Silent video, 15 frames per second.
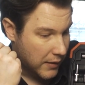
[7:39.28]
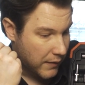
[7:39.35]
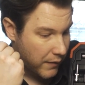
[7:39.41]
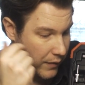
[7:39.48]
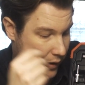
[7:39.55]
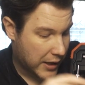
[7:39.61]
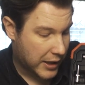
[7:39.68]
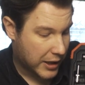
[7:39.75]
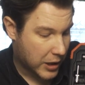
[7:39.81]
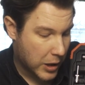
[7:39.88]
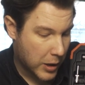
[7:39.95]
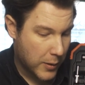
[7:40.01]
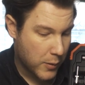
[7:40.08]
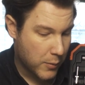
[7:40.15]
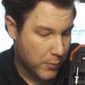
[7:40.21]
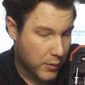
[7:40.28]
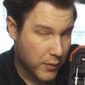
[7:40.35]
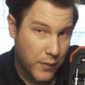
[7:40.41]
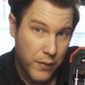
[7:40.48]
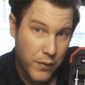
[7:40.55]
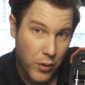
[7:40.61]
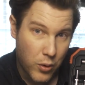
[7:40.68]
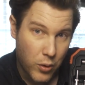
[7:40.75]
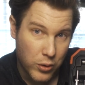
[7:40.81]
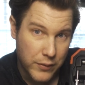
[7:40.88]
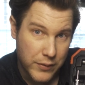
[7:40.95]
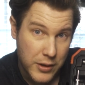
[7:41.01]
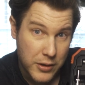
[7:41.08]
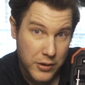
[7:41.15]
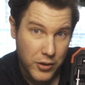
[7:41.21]
finding a home for all of
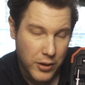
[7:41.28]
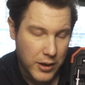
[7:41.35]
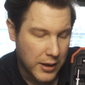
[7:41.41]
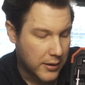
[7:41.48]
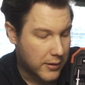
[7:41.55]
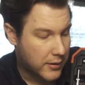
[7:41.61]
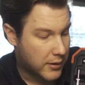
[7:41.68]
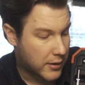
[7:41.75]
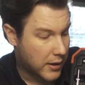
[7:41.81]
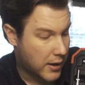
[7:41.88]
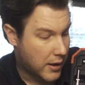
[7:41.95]
these sockets.